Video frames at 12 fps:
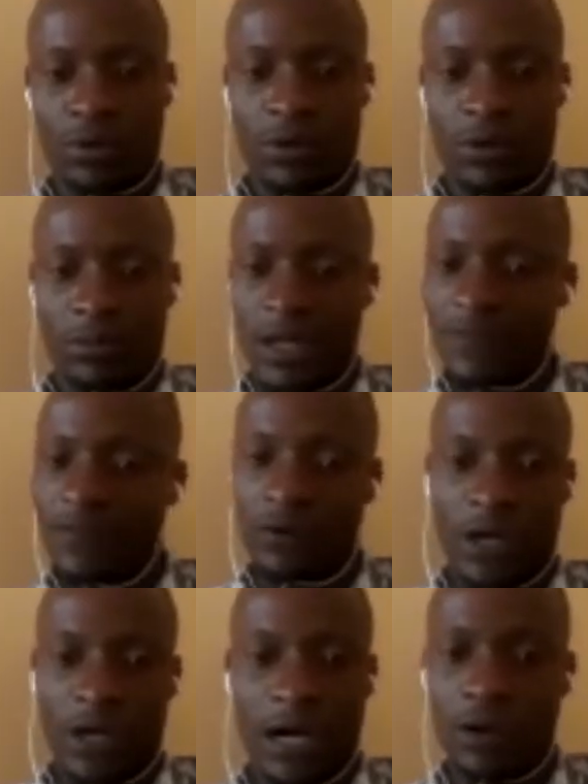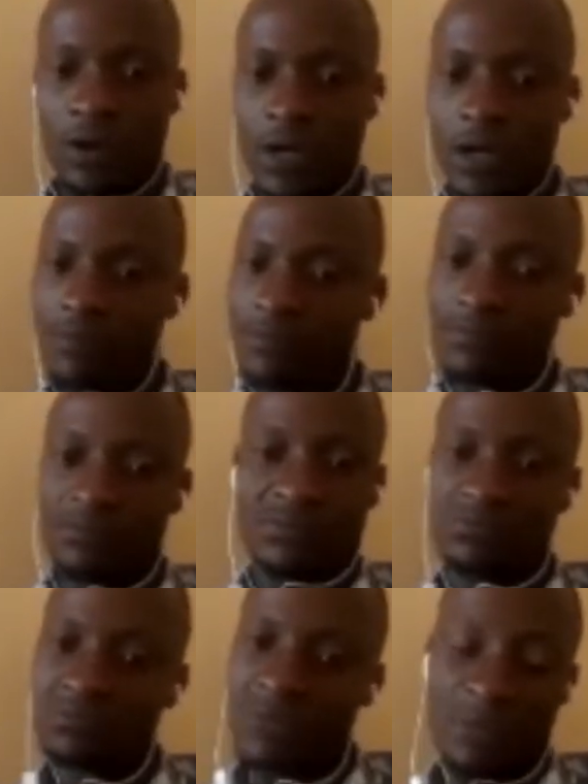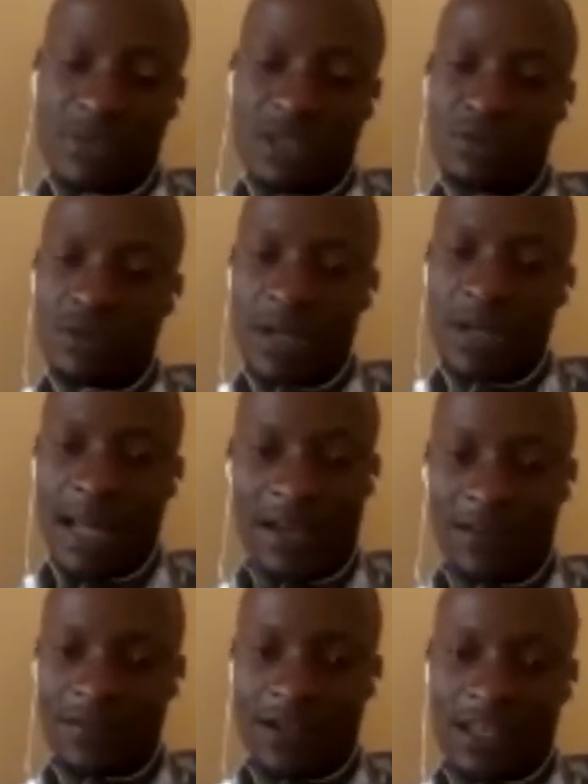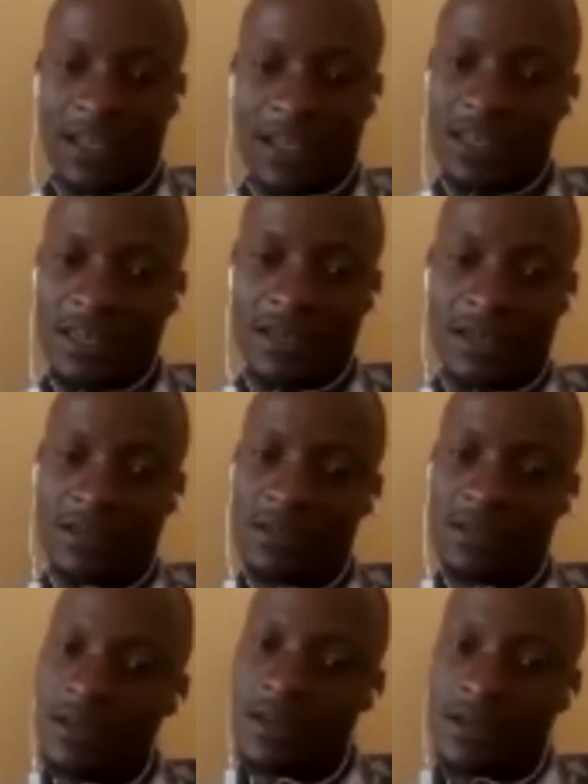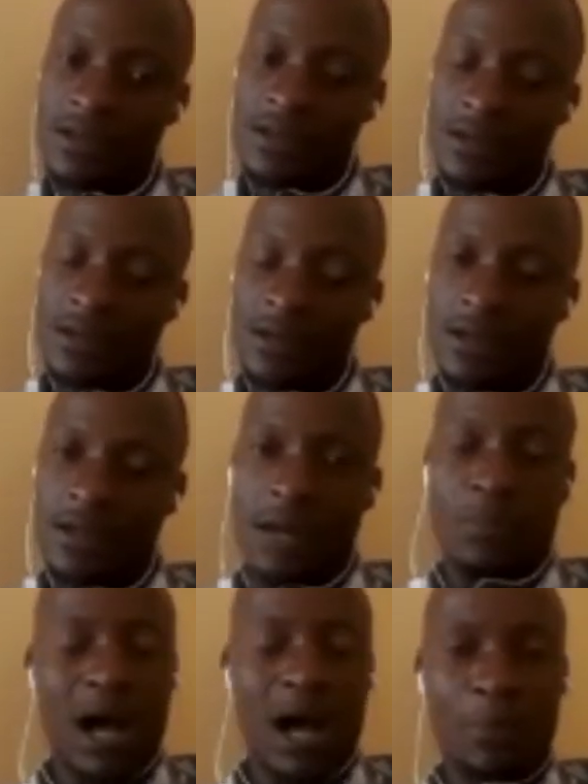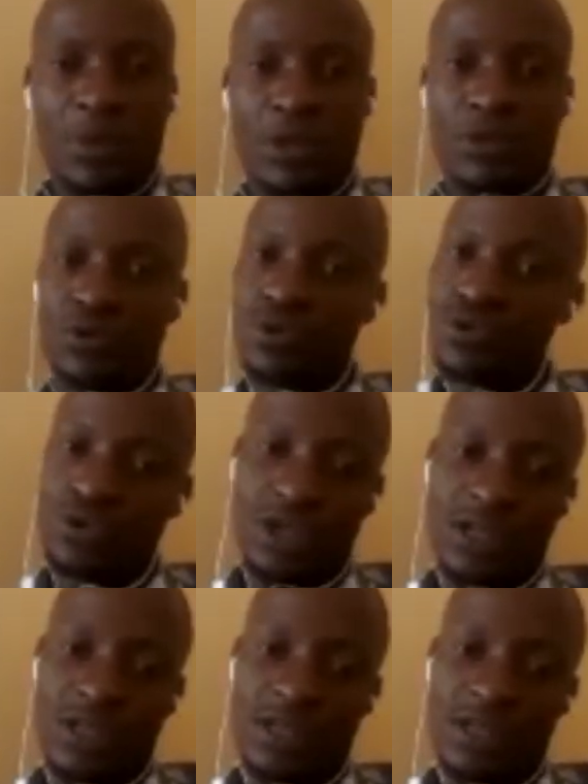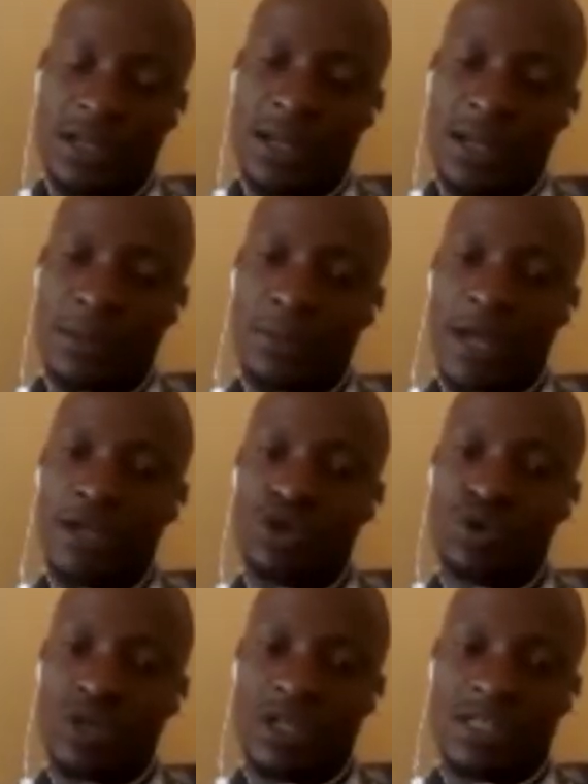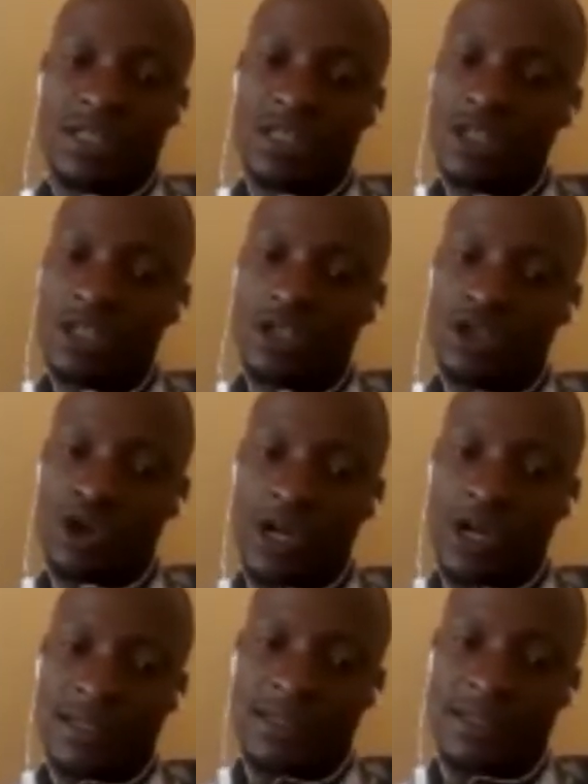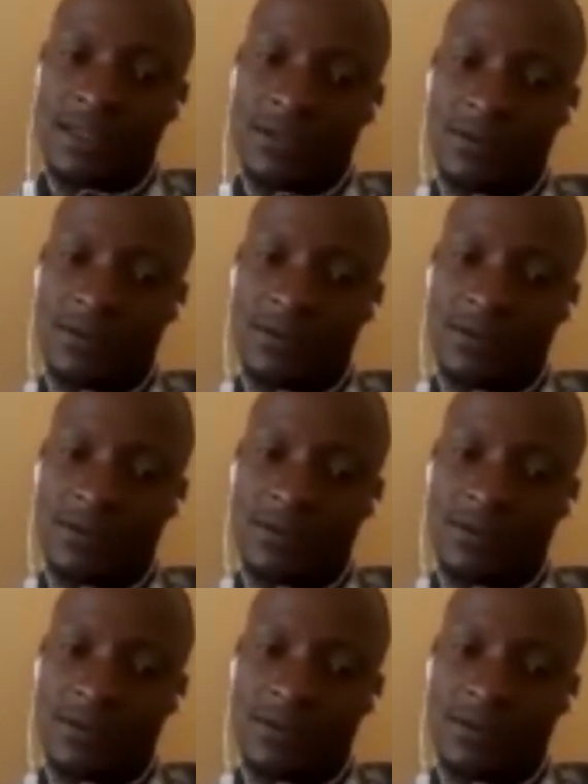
But for now, I'm still alive and kicking, and I'm happy to do it, and I do it joyously.